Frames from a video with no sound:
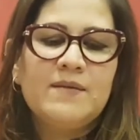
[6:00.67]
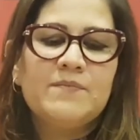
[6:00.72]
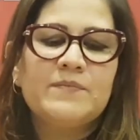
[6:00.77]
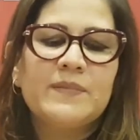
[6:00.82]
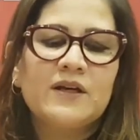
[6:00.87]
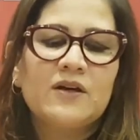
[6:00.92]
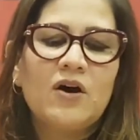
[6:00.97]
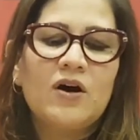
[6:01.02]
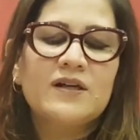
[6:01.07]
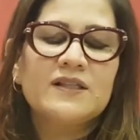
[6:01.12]

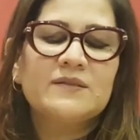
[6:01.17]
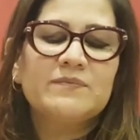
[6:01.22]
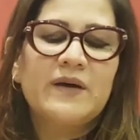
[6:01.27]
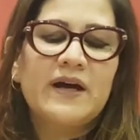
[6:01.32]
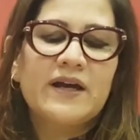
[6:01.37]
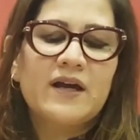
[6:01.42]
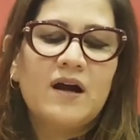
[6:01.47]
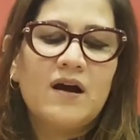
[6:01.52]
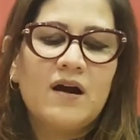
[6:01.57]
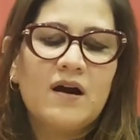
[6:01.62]
Because
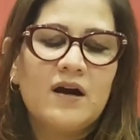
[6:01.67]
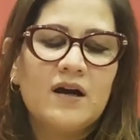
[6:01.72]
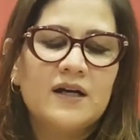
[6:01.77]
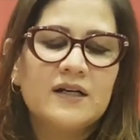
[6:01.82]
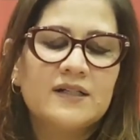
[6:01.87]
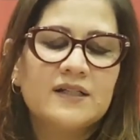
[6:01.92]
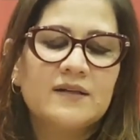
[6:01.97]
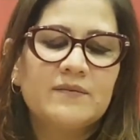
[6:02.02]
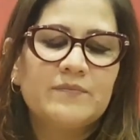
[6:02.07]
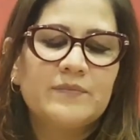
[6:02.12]
my
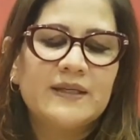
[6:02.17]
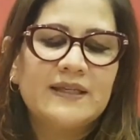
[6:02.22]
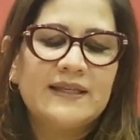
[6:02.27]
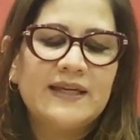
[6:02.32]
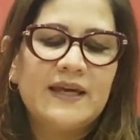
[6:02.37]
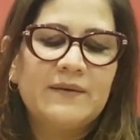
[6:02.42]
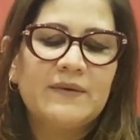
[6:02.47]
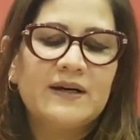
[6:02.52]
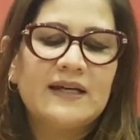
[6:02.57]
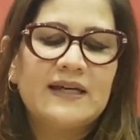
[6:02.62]
heart became a